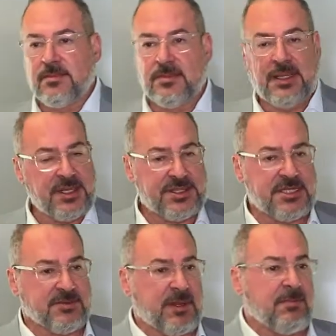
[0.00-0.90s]
not
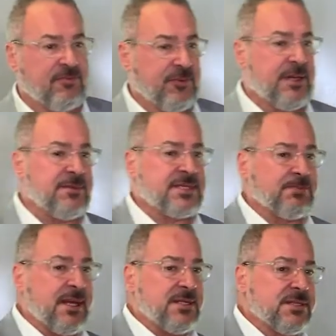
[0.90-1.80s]
just in previous
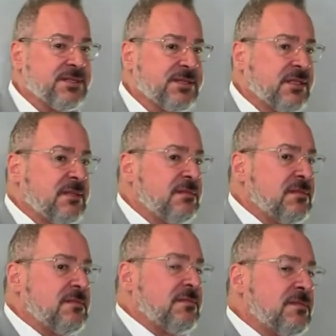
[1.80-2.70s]
patients,
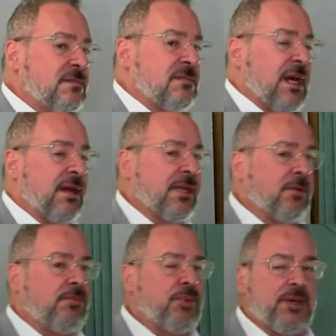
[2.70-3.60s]
how they
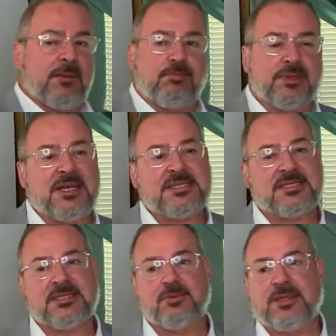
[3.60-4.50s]
were put in
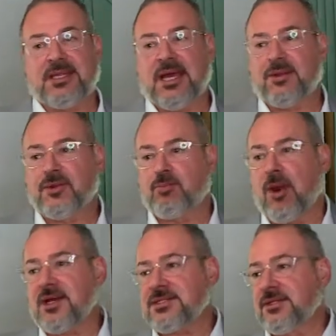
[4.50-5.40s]
places where they had to
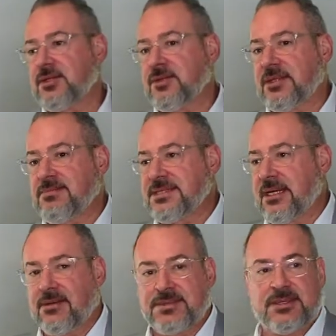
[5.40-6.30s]
prostitute
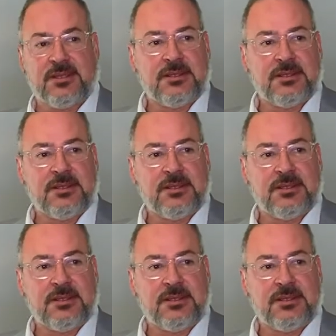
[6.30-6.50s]
themselves,